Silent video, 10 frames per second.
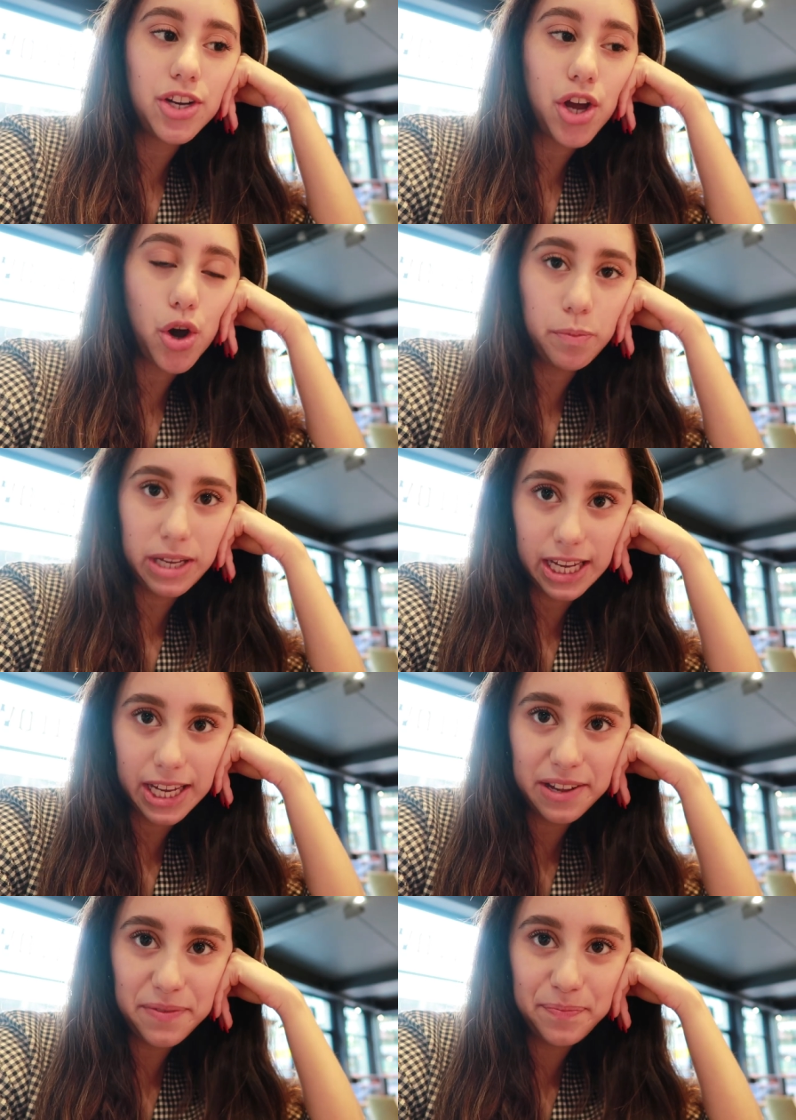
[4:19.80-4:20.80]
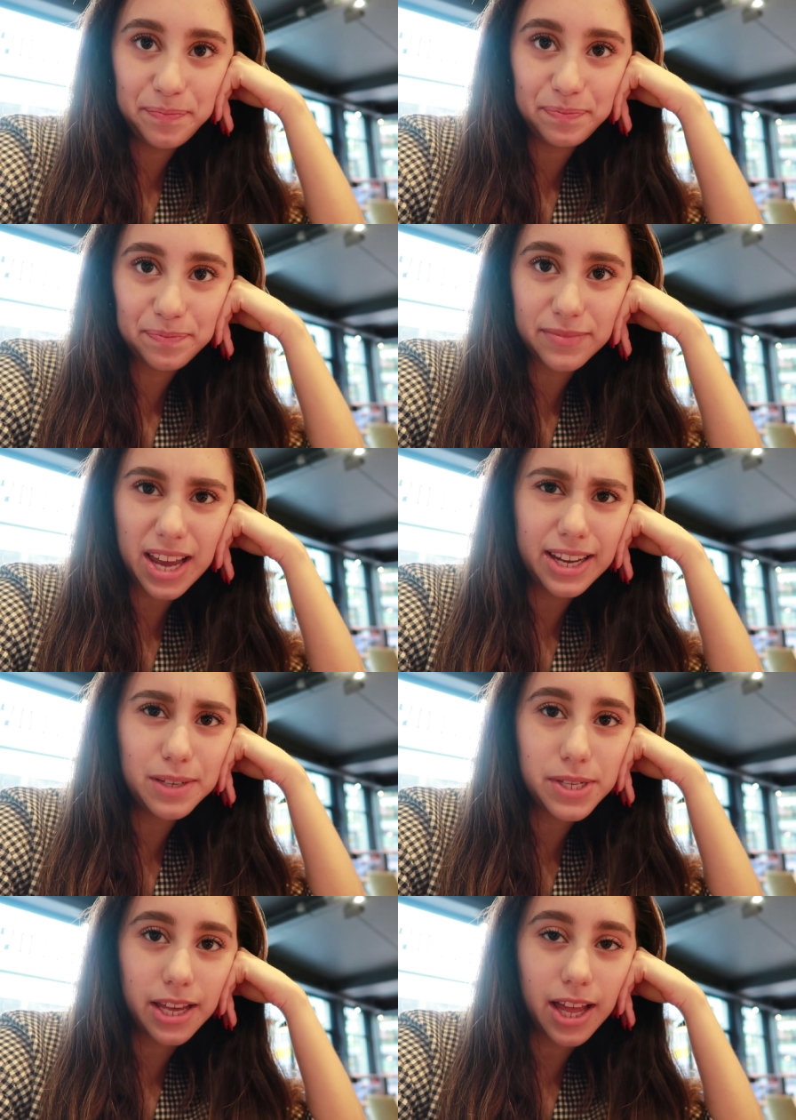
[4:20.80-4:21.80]
know me, I
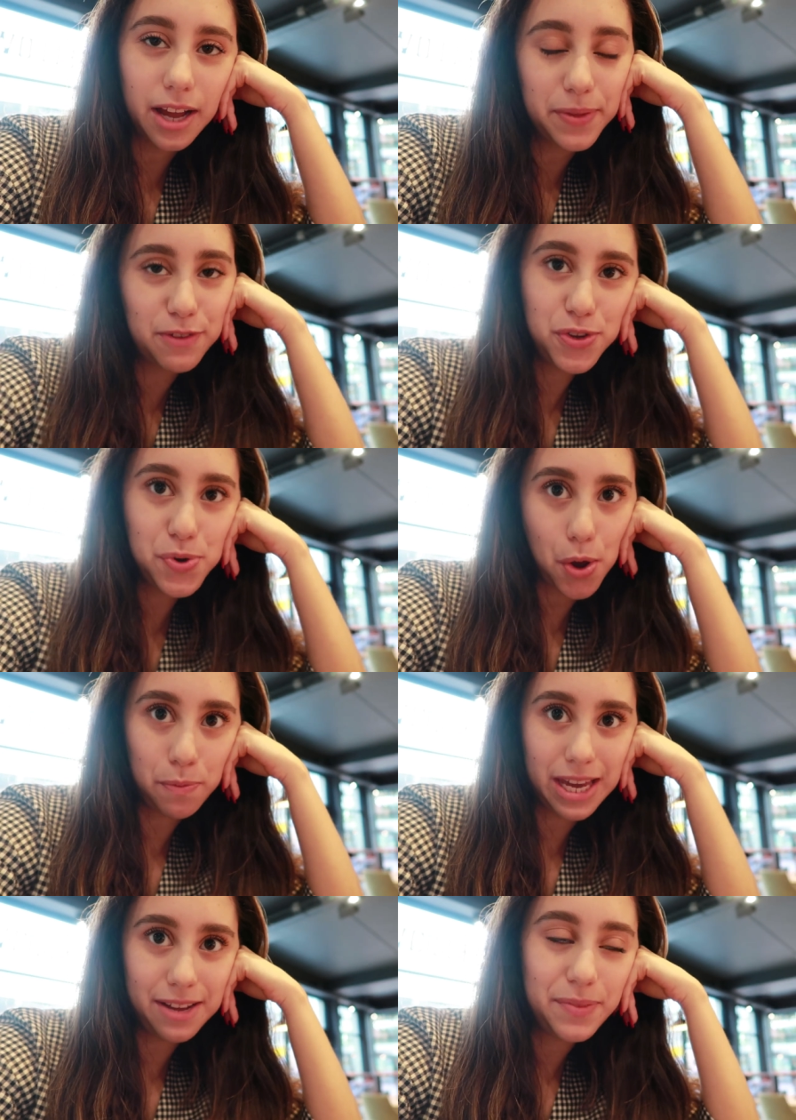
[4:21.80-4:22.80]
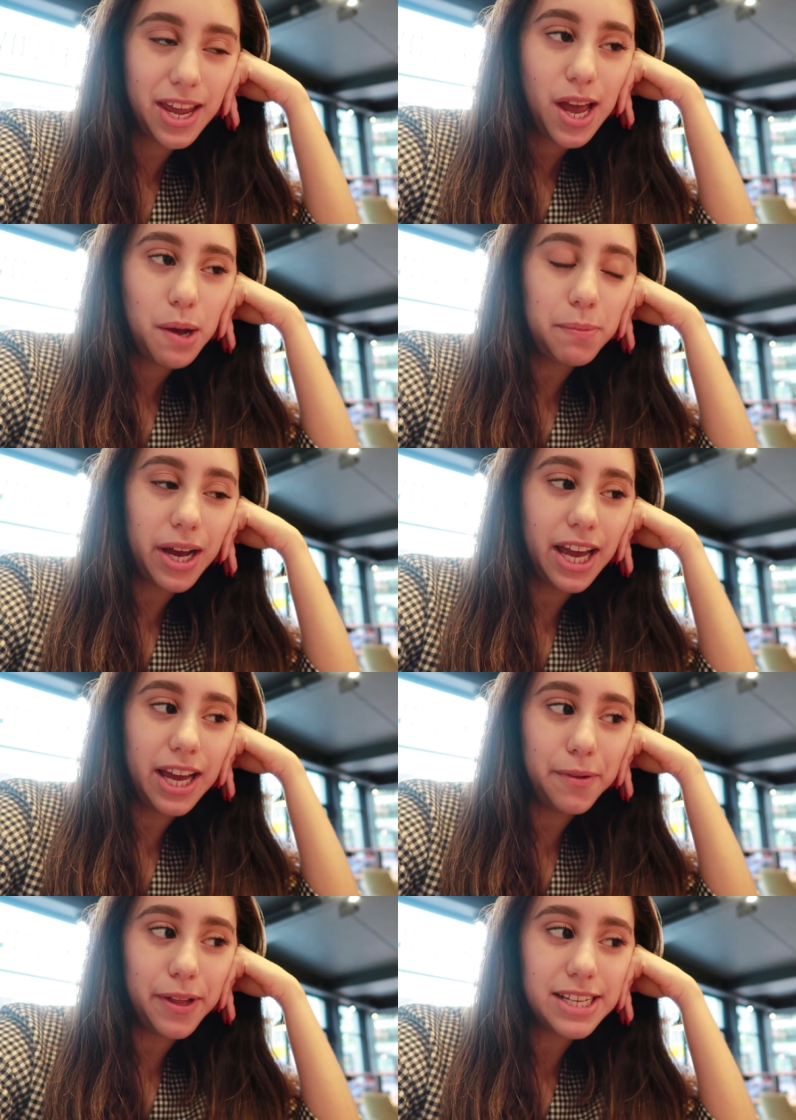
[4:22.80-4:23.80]
can say that, if you know me,
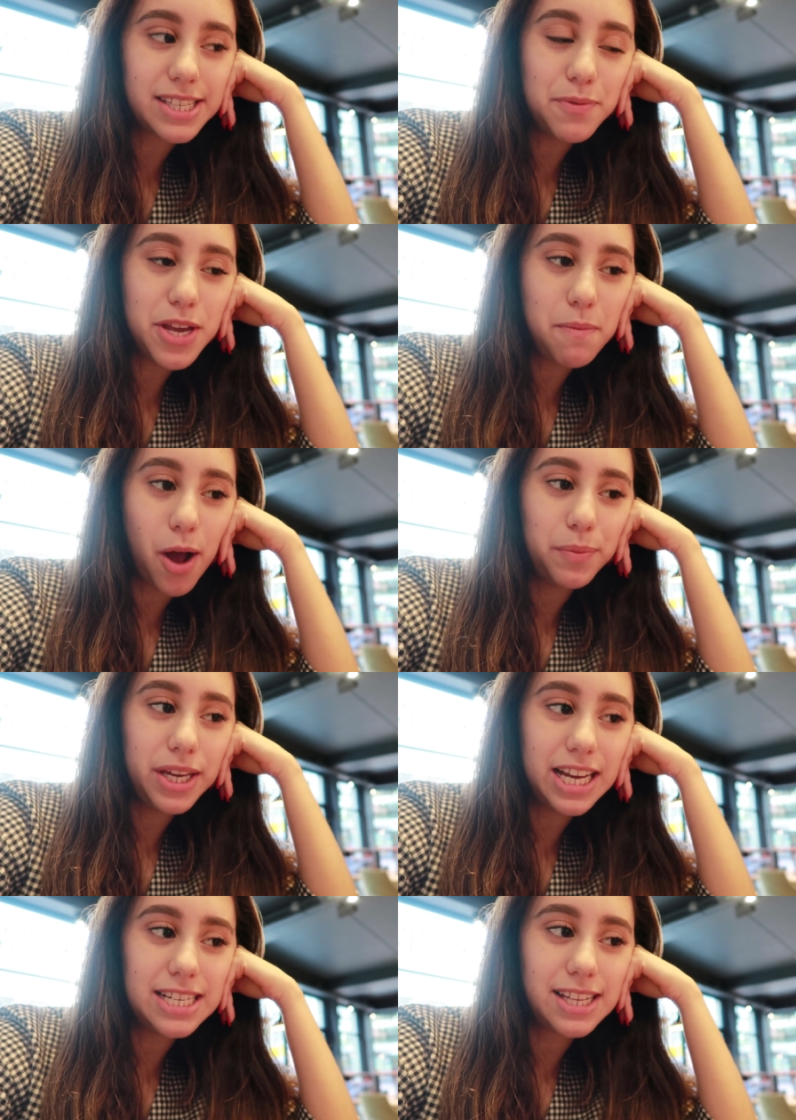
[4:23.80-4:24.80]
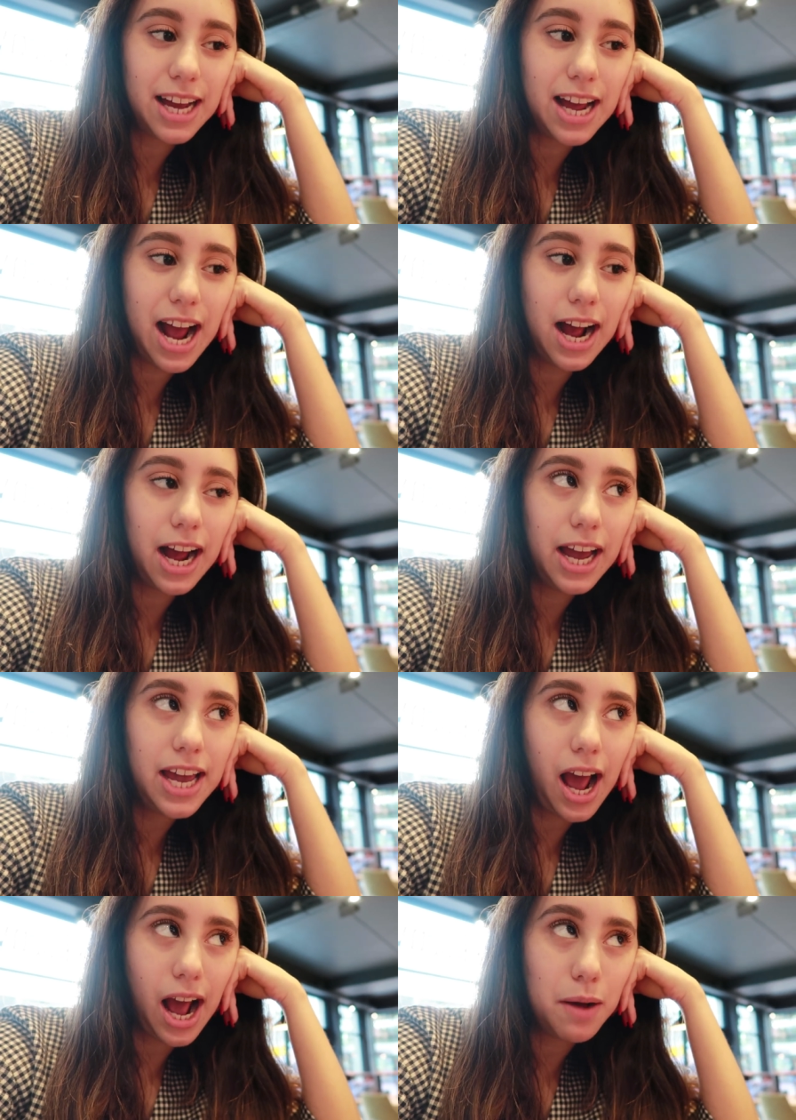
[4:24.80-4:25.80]
but something about me is that
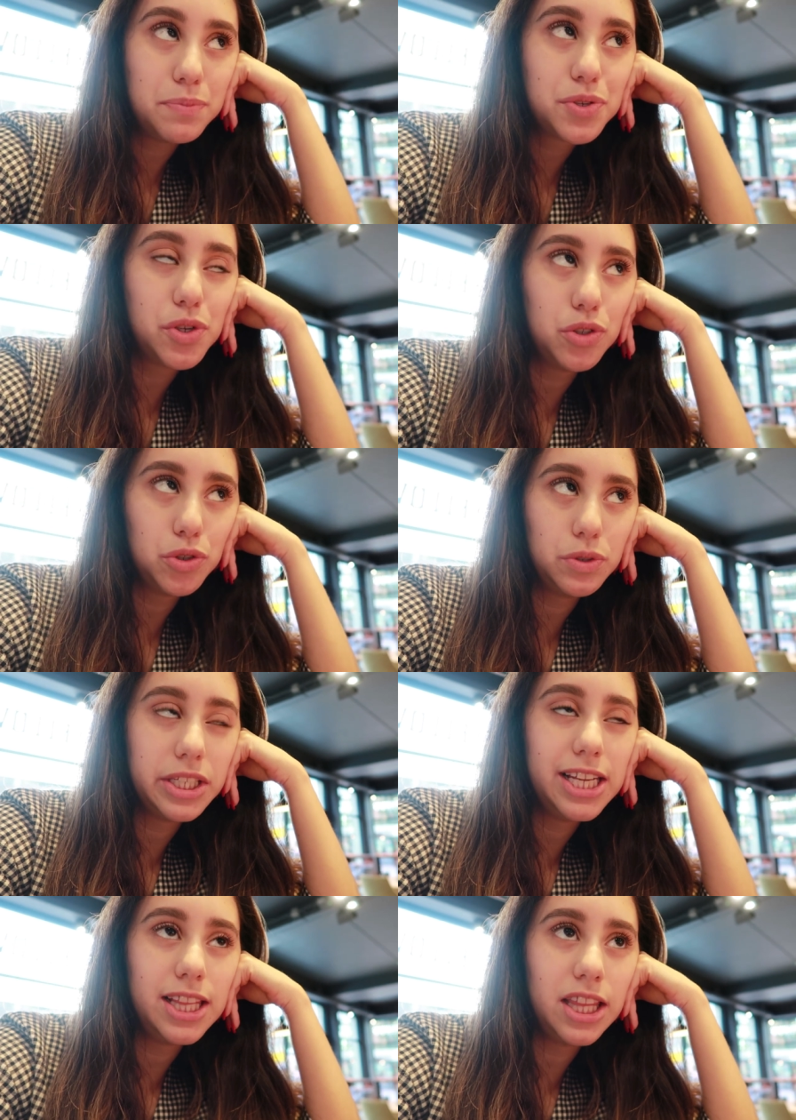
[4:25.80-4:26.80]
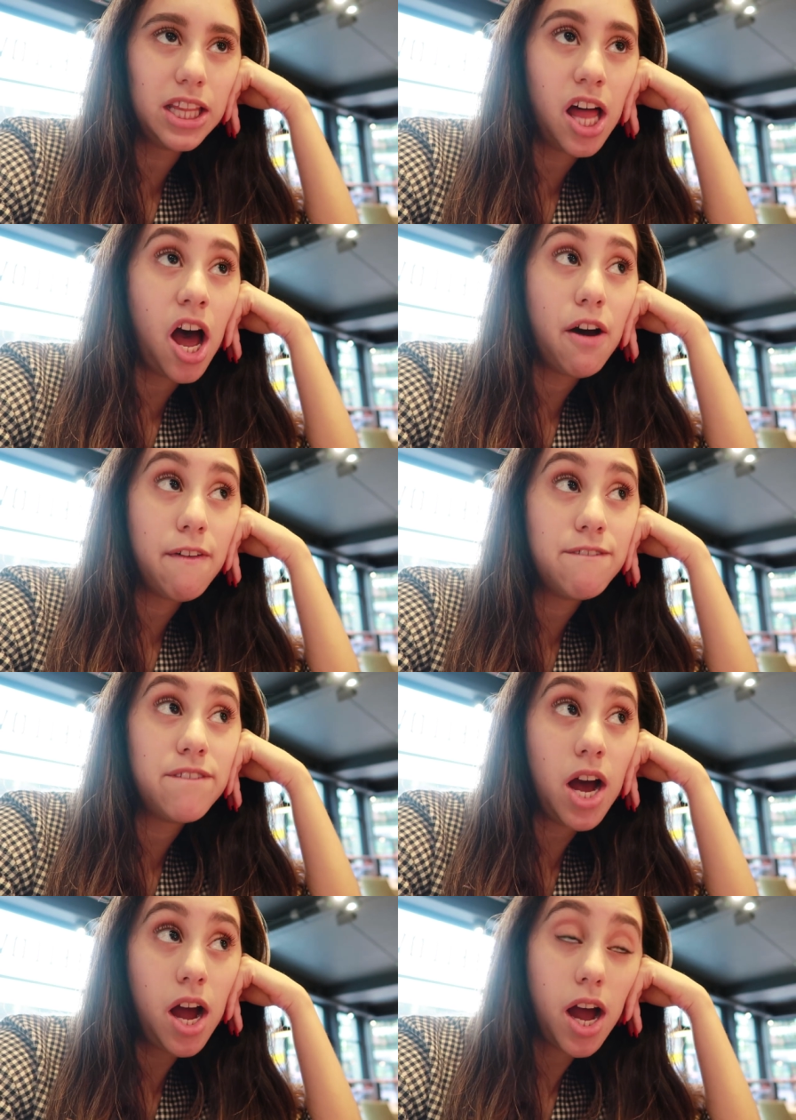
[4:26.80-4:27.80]
I absolutely love
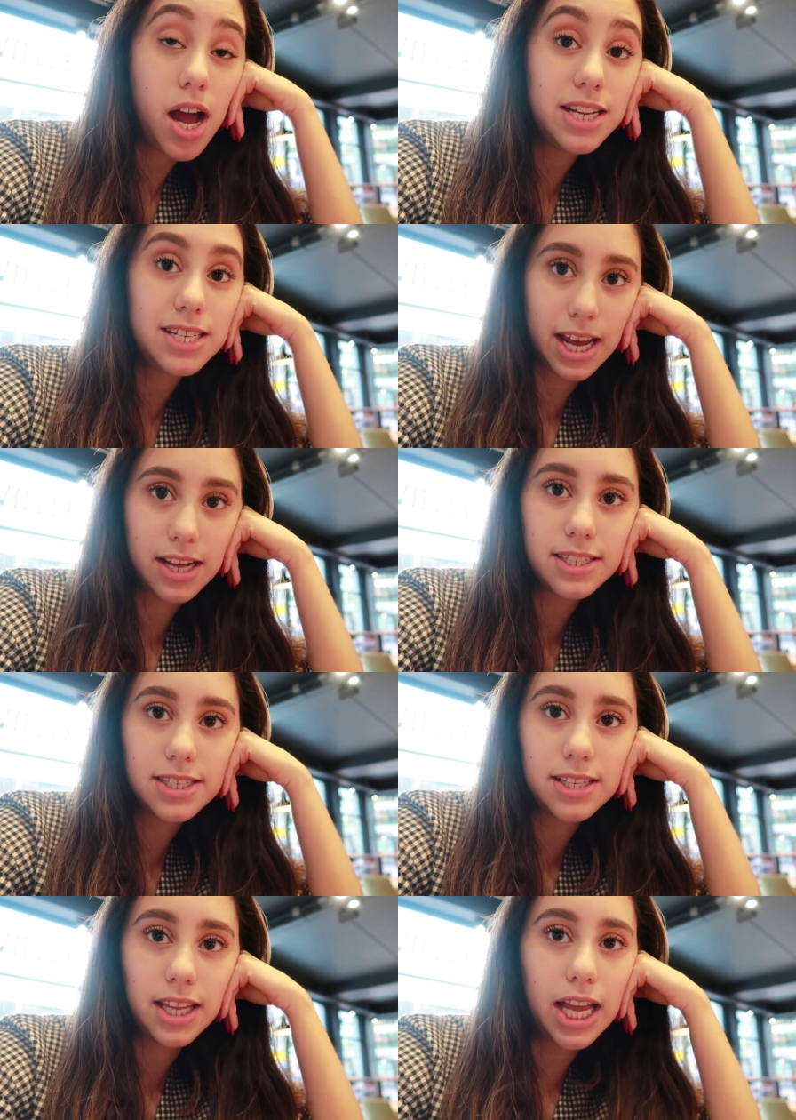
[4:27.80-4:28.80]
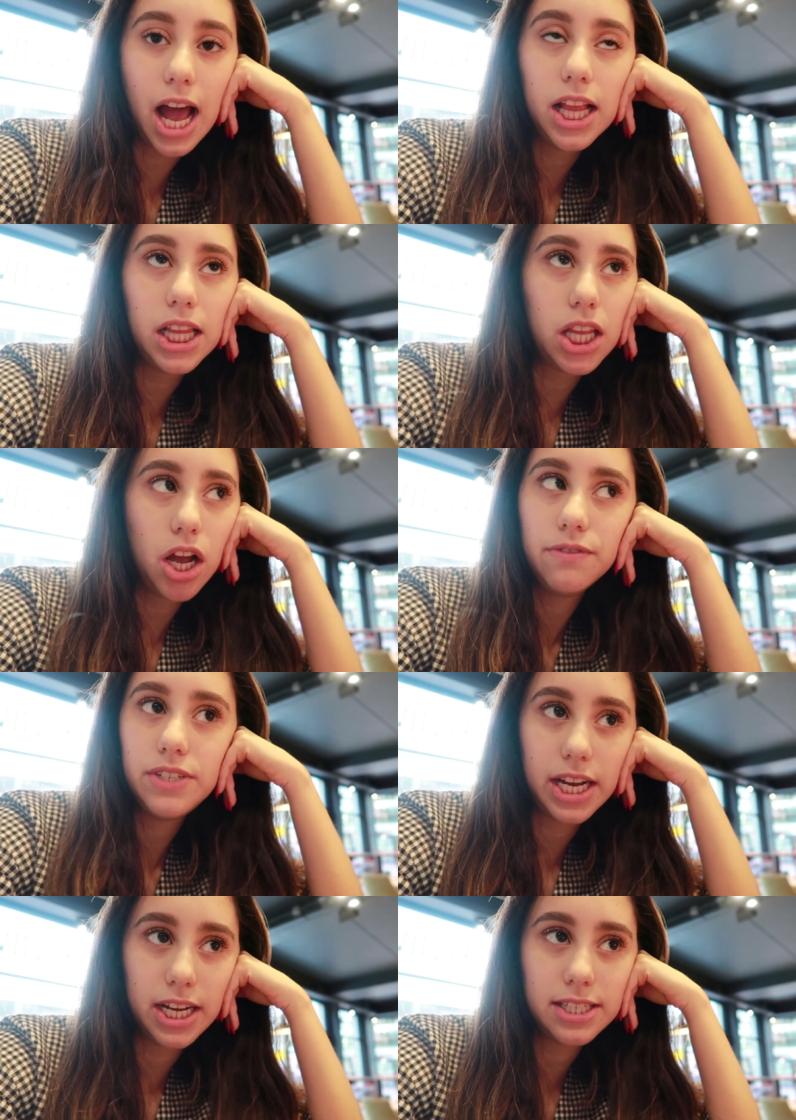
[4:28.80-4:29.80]
dance. Like I love
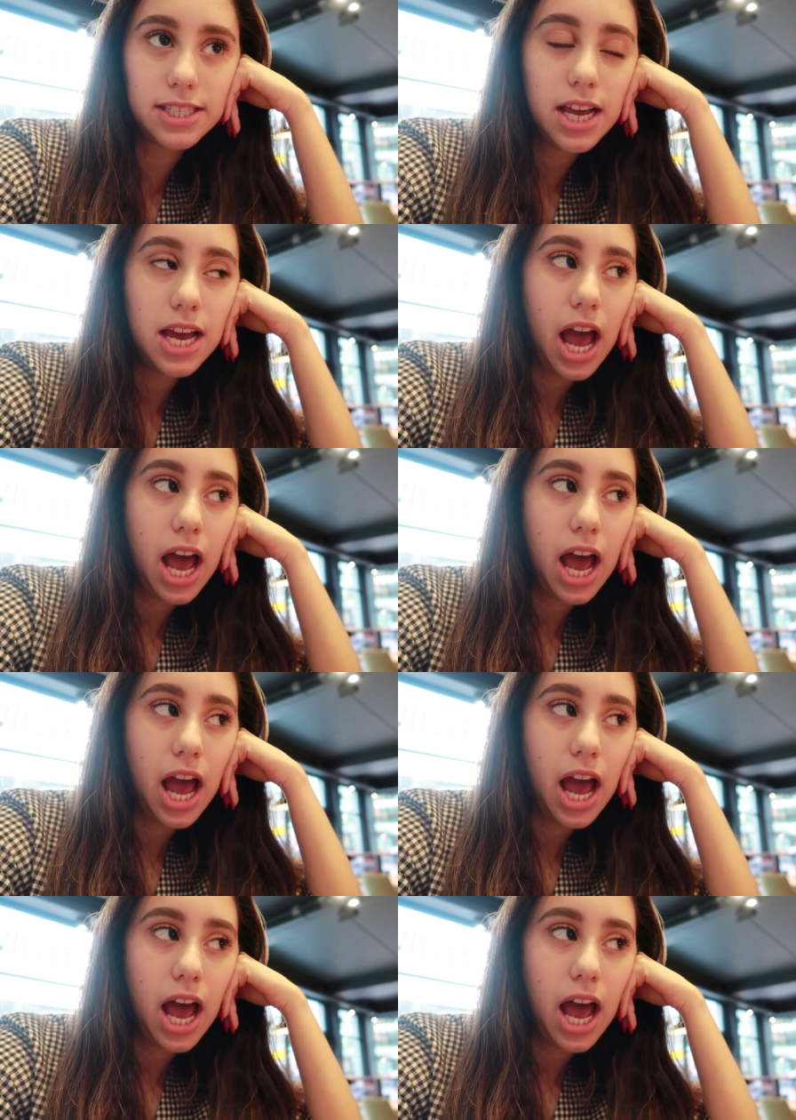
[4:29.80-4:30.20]
dance.